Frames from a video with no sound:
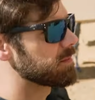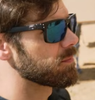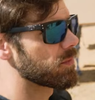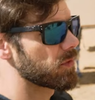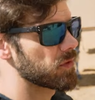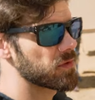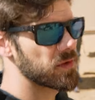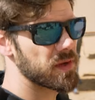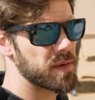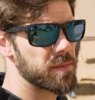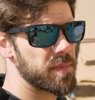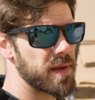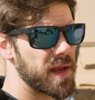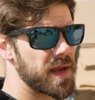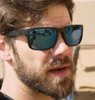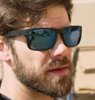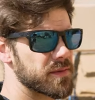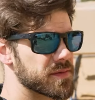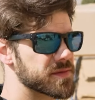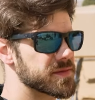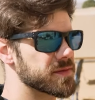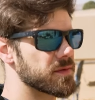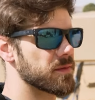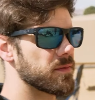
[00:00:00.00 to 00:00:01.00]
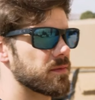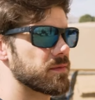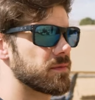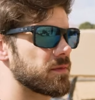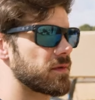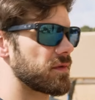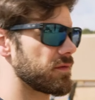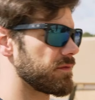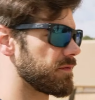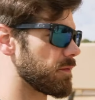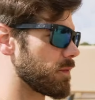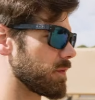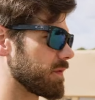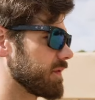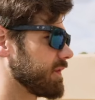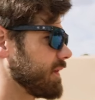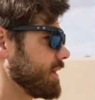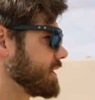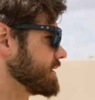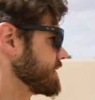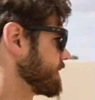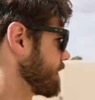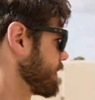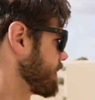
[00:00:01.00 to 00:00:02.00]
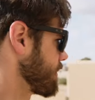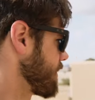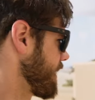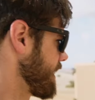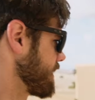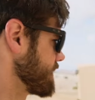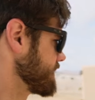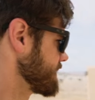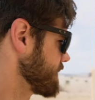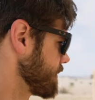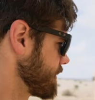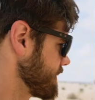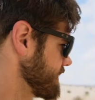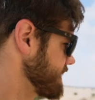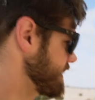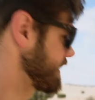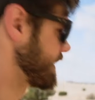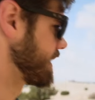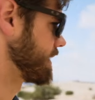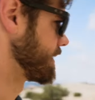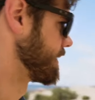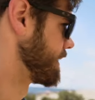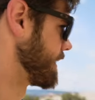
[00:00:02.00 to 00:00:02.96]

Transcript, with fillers: Merlin panel, so or 4D solar panel. So we'll see.